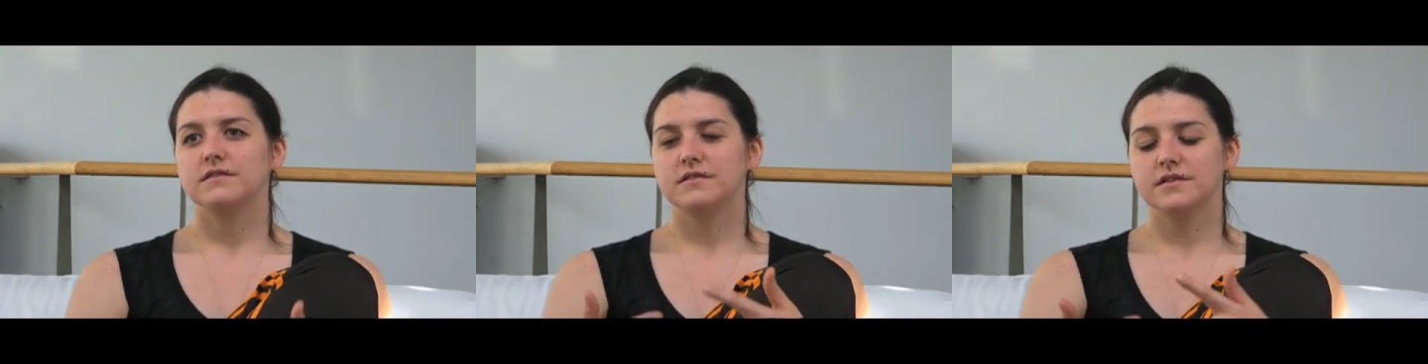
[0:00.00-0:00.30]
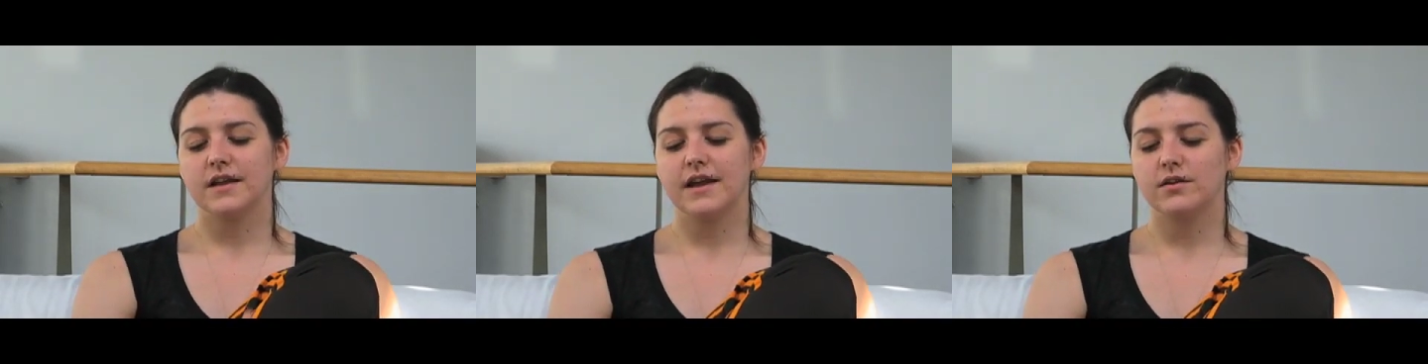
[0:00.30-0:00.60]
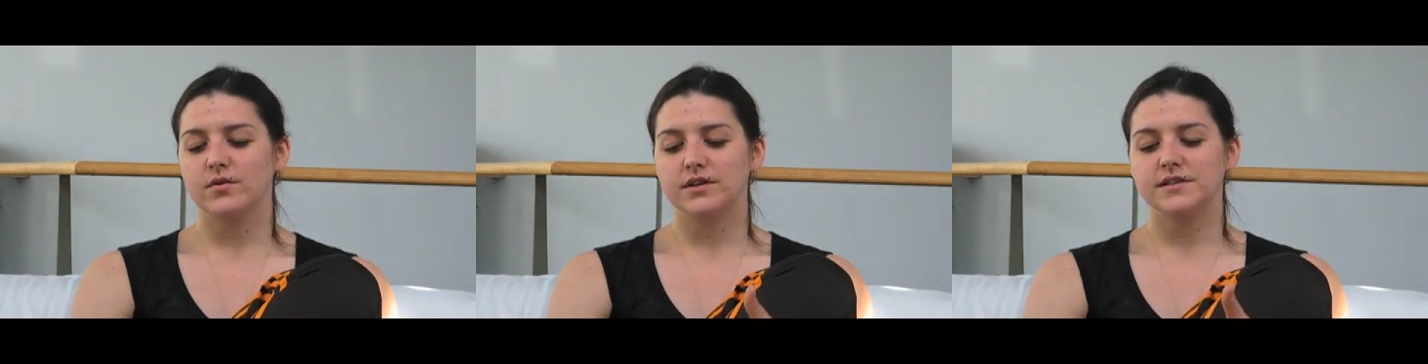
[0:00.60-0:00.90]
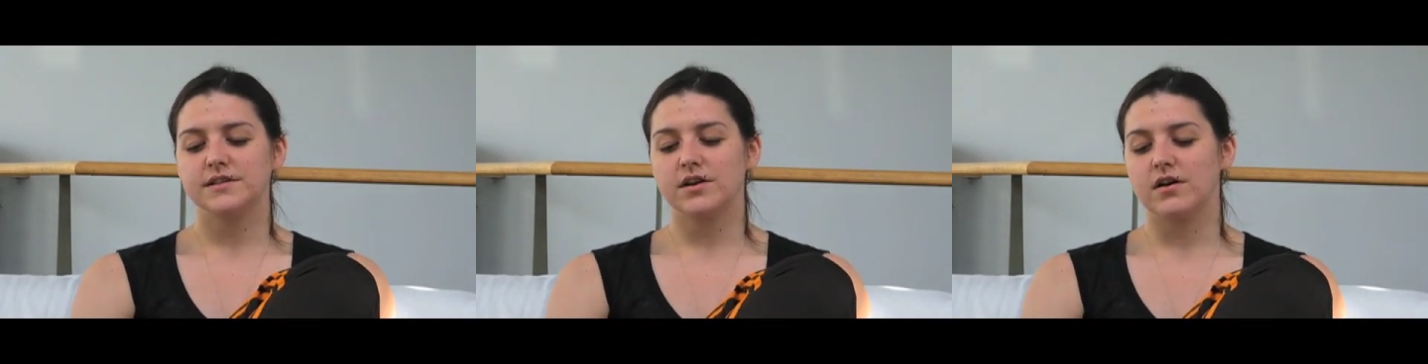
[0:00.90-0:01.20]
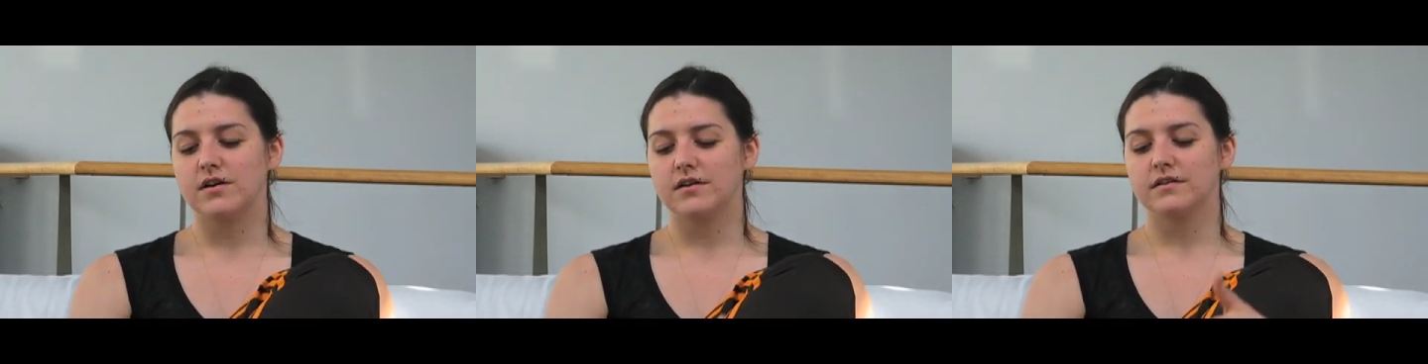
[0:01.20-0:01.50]
language,
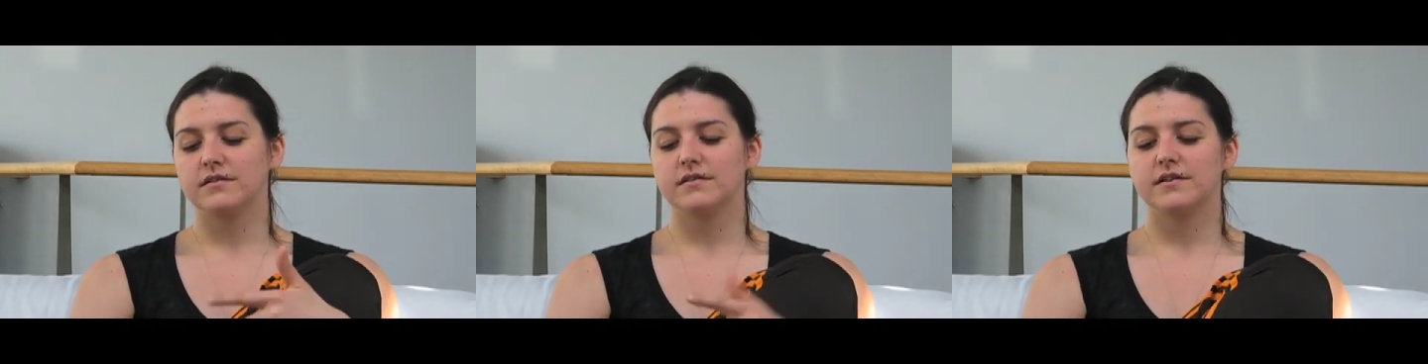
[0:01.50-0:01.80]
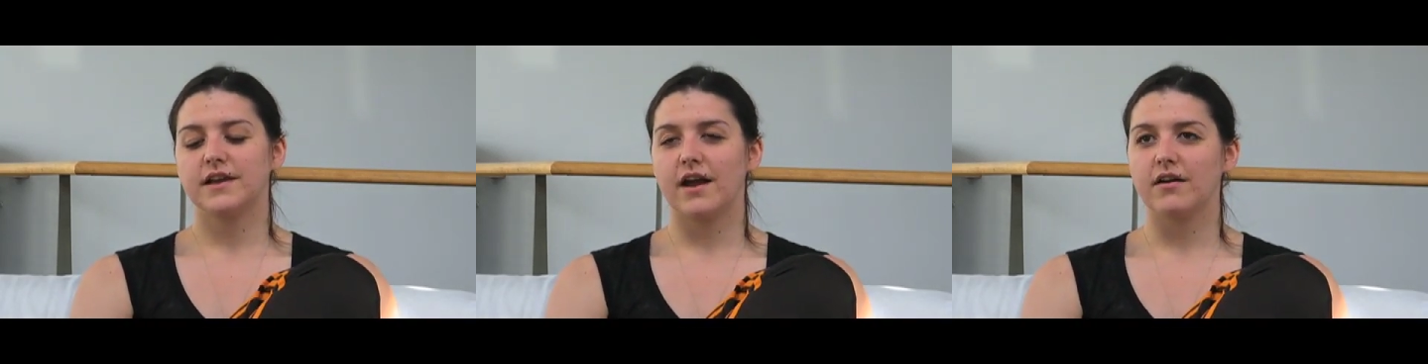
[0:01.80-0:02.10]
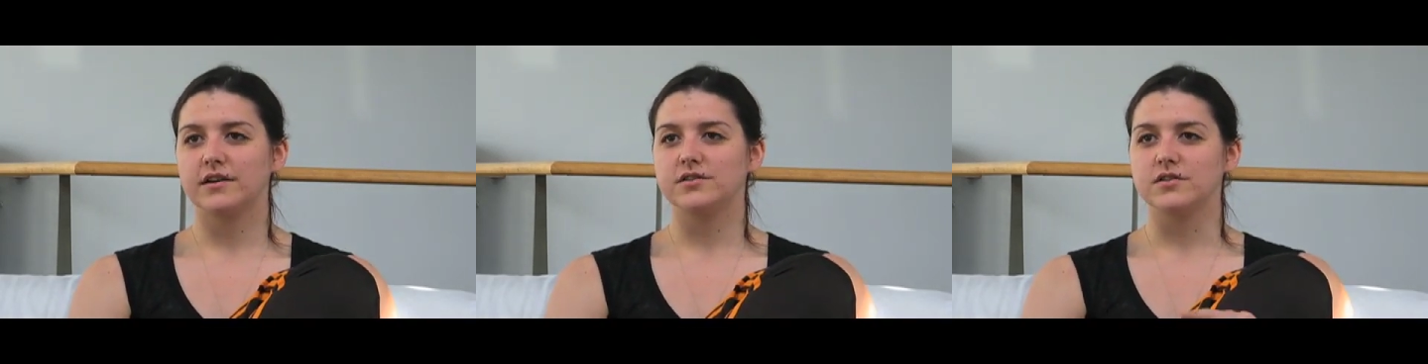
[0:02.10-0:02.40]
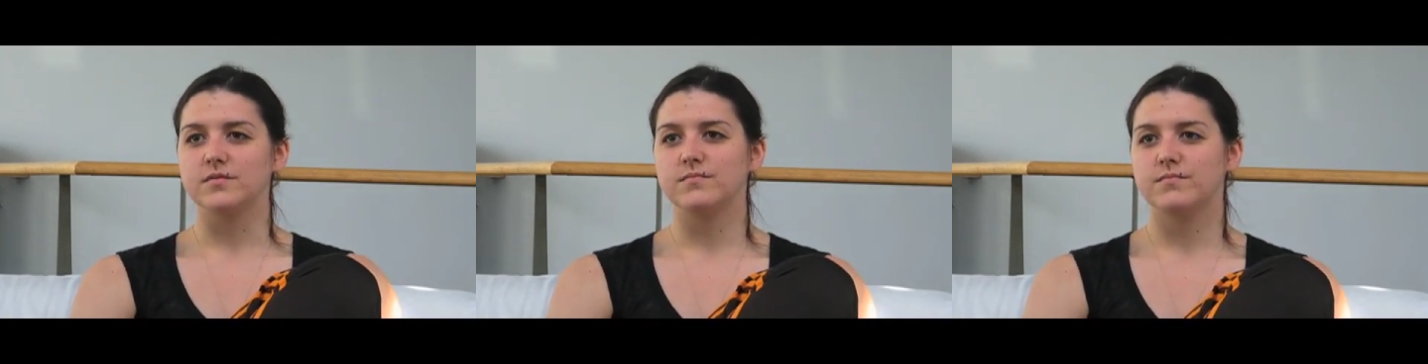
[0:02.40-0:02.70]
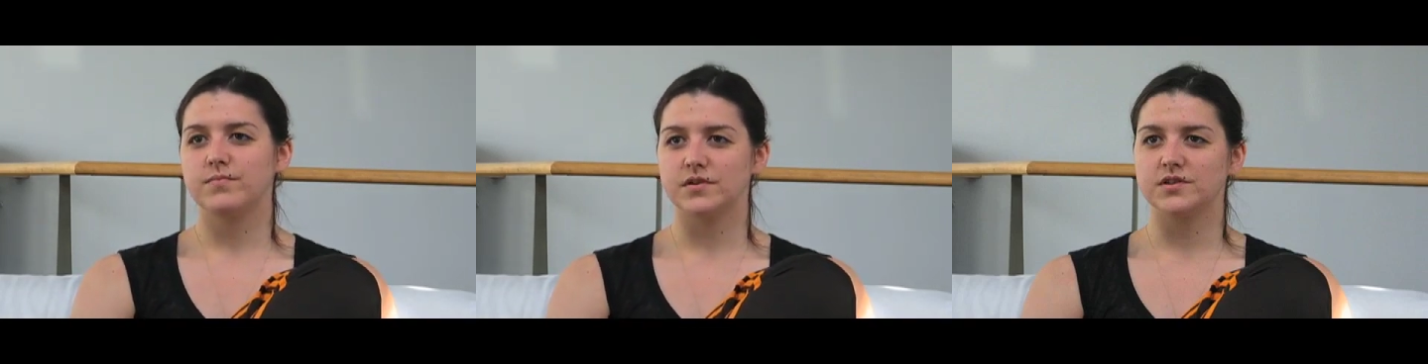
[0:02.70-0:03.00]
song, character,
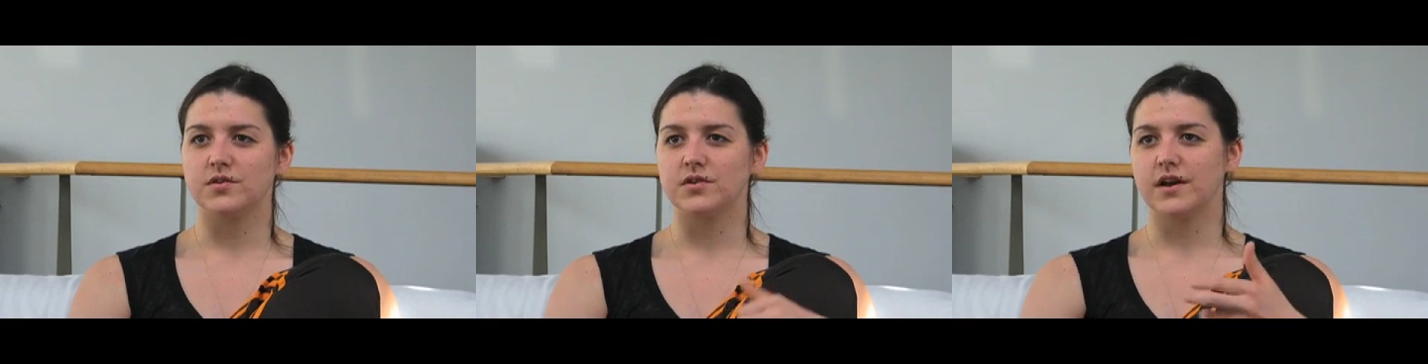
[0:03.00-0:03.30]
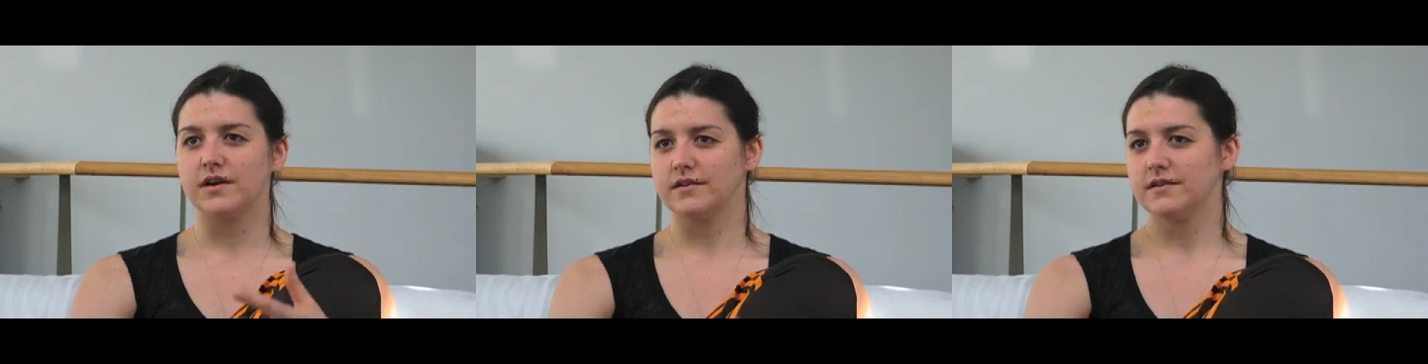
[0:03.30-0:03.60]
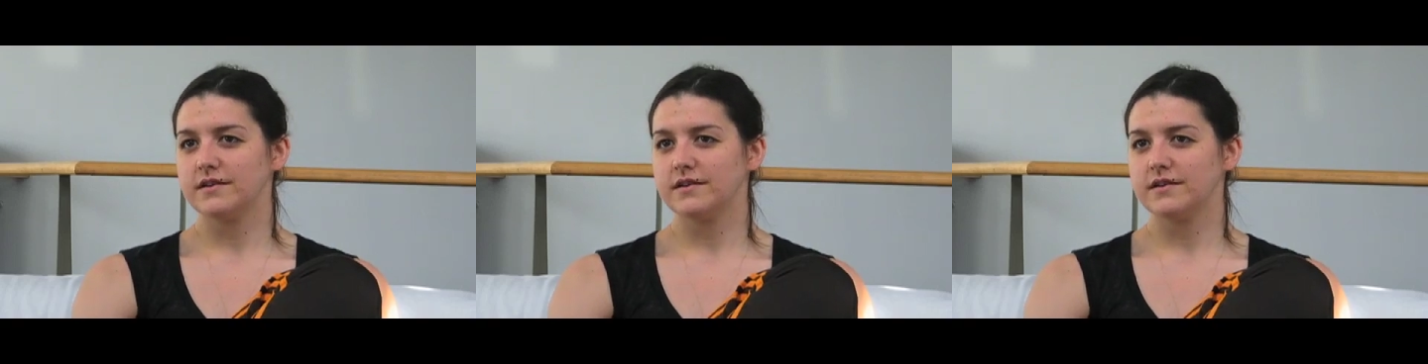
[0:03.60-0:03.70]
persona,